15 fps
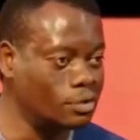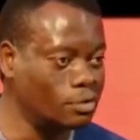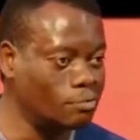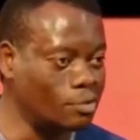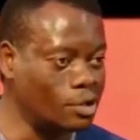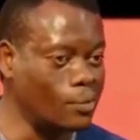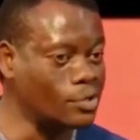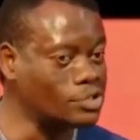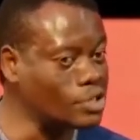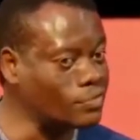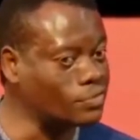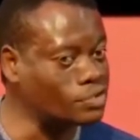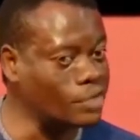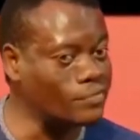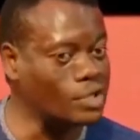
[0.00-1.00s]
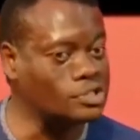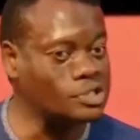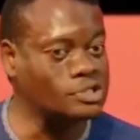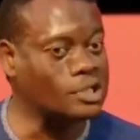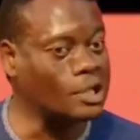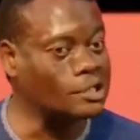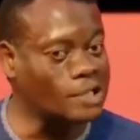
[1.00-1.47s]
But there were several
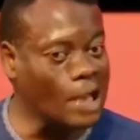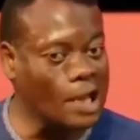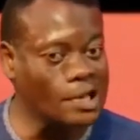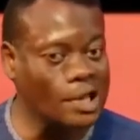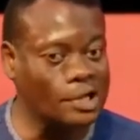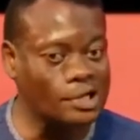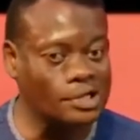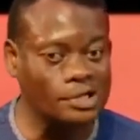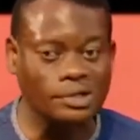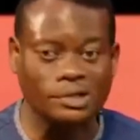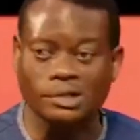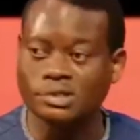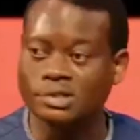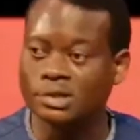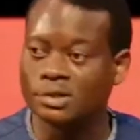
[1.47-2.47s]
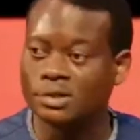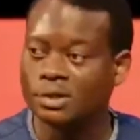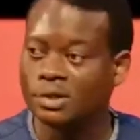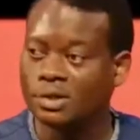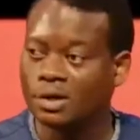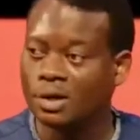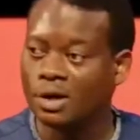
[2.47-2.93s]
things that Daniel did,
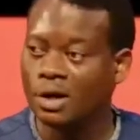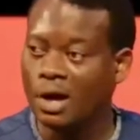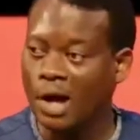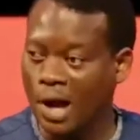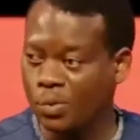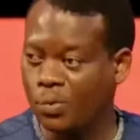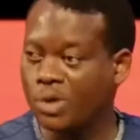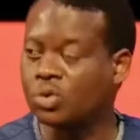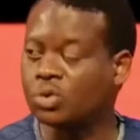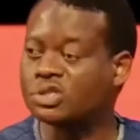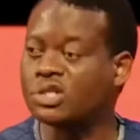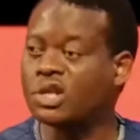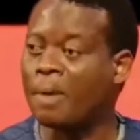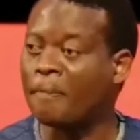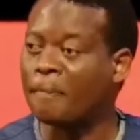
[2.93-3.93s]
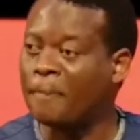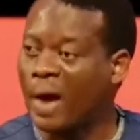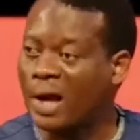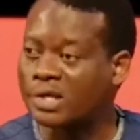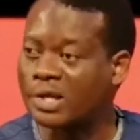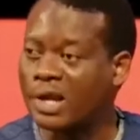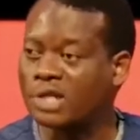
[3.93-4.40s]
and we could see the
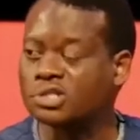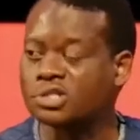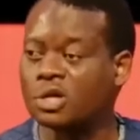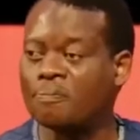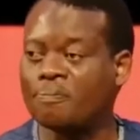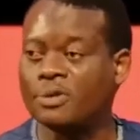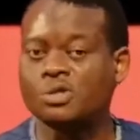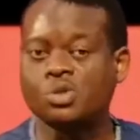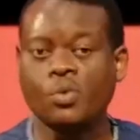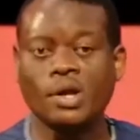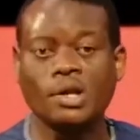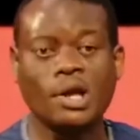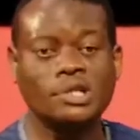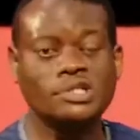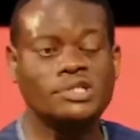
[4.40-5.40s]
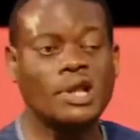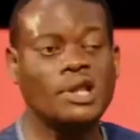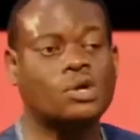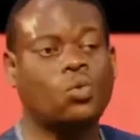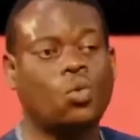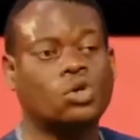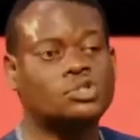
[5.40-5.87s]
partnership between
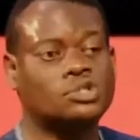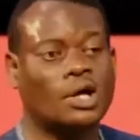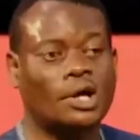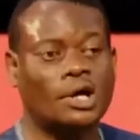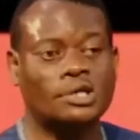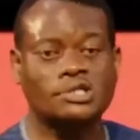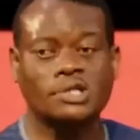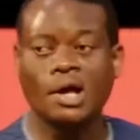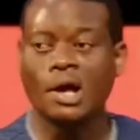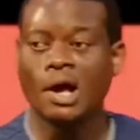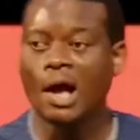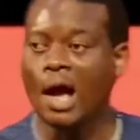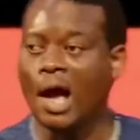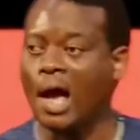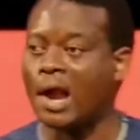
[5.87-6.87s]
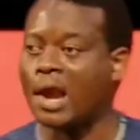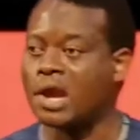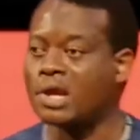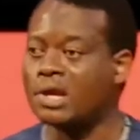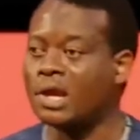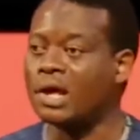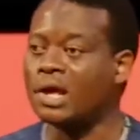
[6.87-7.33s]
angelic watchers
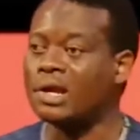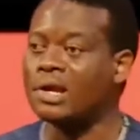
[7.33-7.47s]
and the